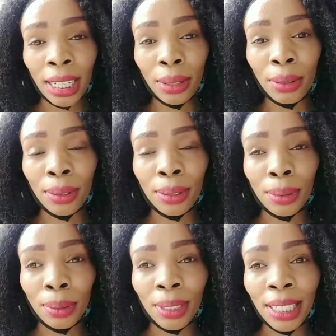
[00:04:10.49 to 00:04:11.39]
I don't
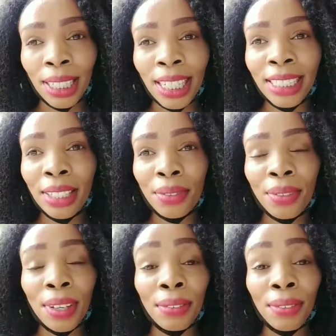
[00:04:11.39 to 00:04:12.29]
want to. And I
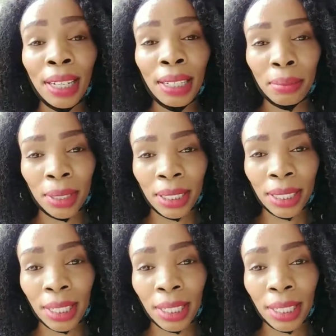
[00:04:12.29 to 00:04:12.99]
just fear flames.